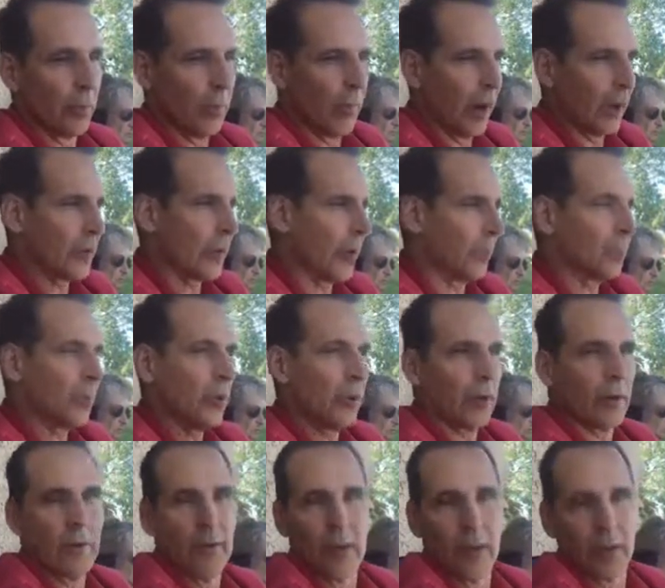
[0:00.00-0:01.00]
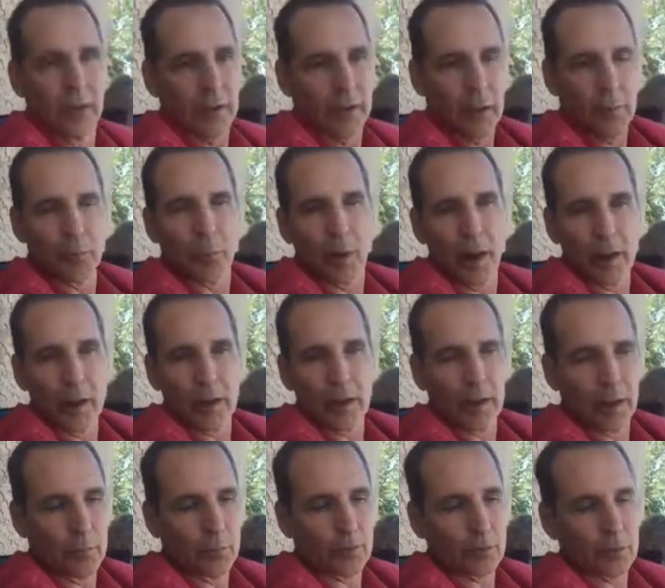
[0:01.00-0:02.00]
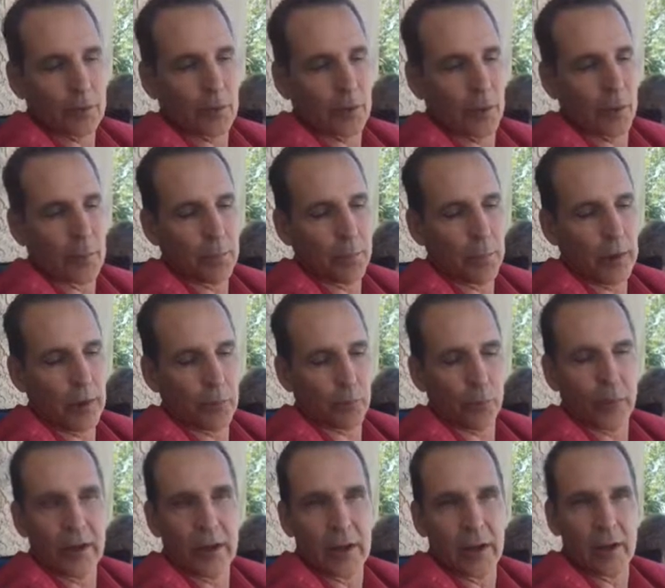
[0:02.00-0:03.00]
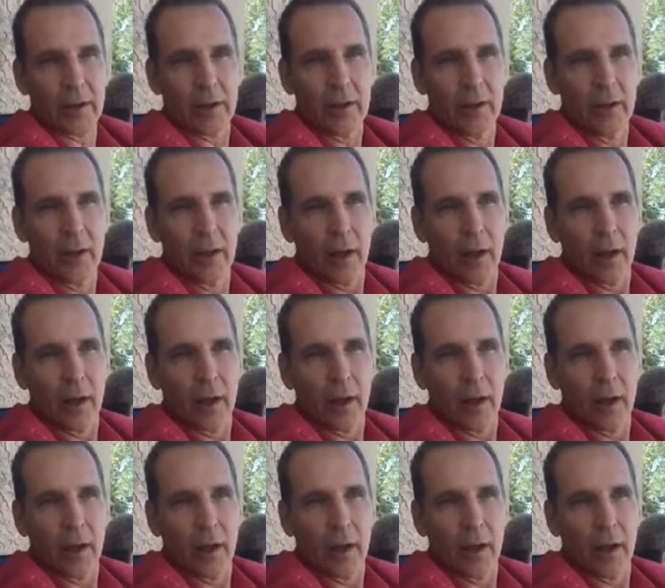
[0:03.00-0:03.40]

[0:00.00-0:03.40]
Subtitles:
my tip to you, keep writing, keep reading,